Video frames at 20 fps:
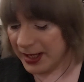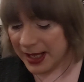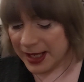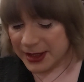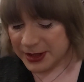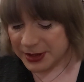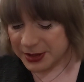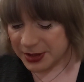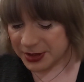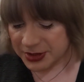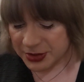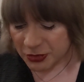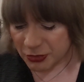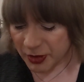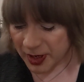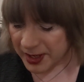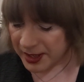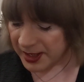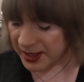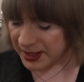It's just
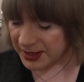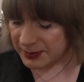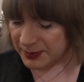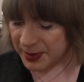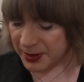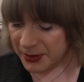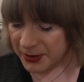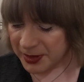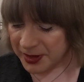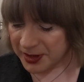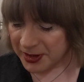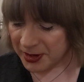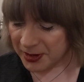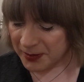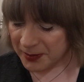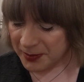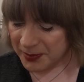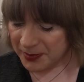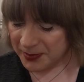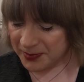great. It's building
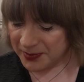up